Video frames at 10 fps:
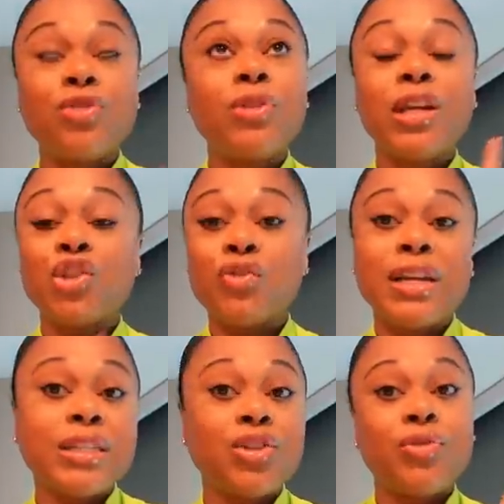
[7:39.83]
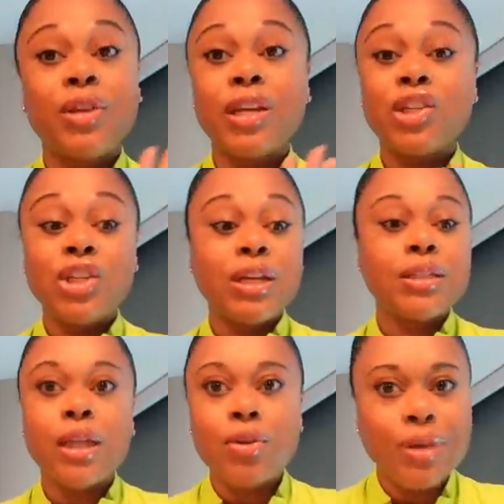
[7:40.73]
You can get dresses, you can get
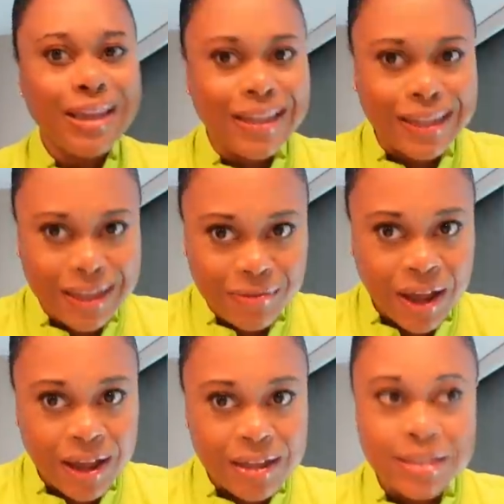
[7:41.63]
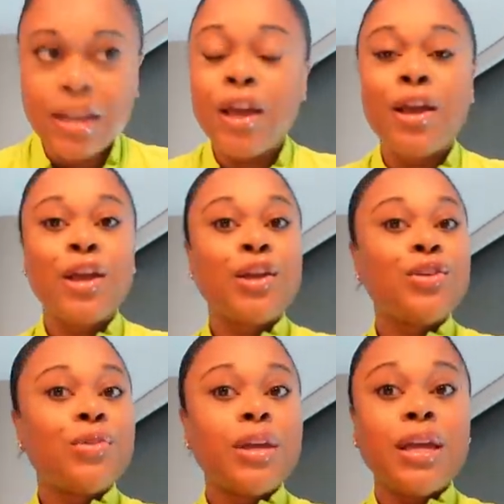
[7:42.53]
jeans, you can get Levi's,
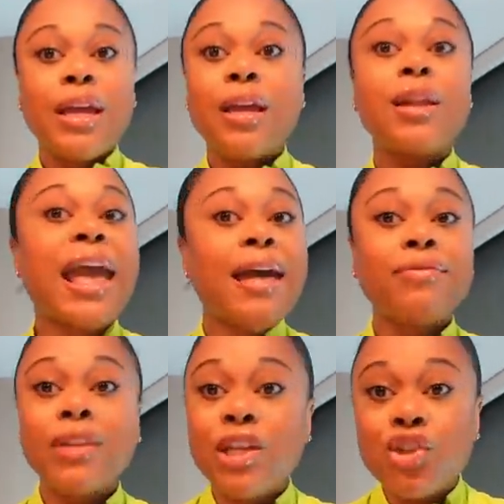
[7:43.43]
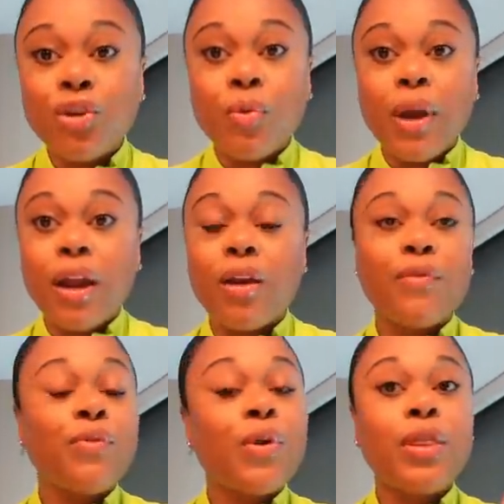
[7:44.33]
you can get athleisure wear
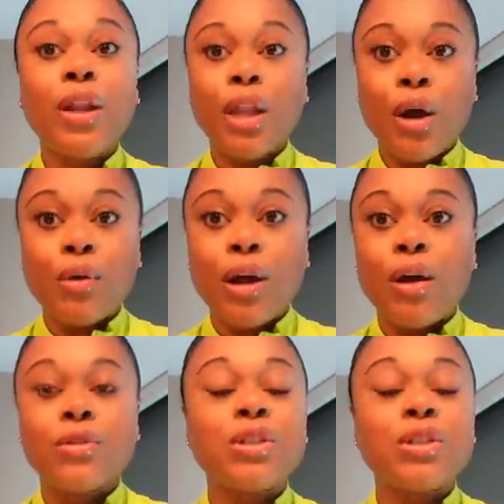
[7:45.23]
for the low low.